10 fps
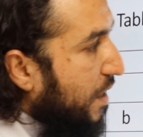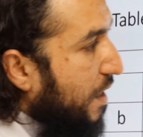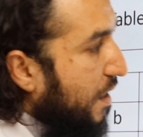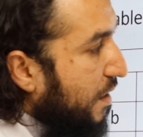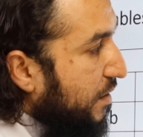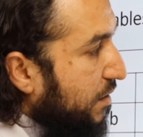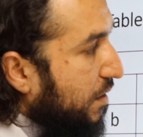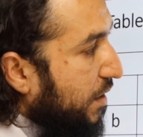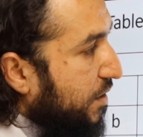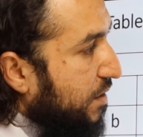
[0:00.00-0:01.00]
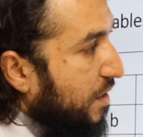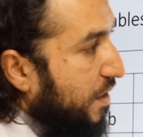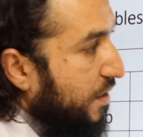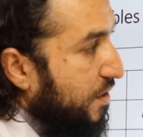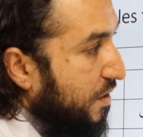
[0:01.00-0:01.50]
and it is
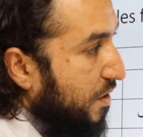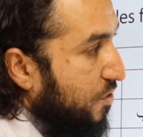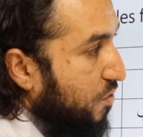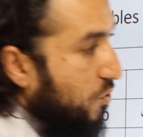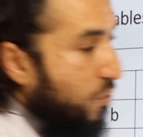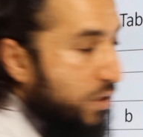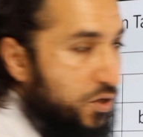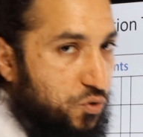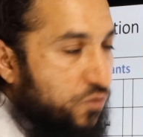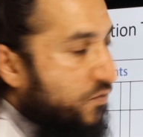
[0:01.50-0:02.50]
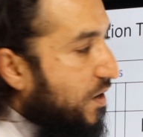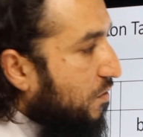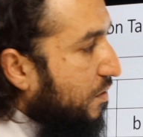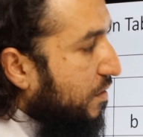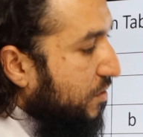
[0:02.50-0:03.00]
actually called a short vowel,
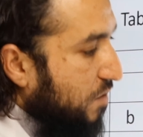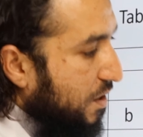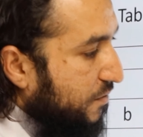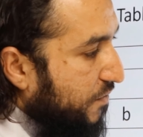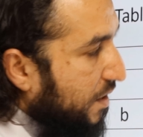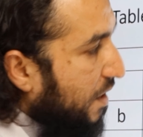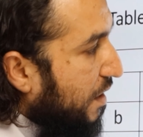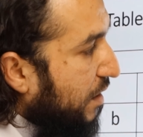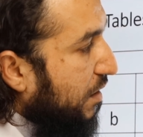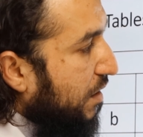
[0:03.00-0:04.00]
so that's fatha.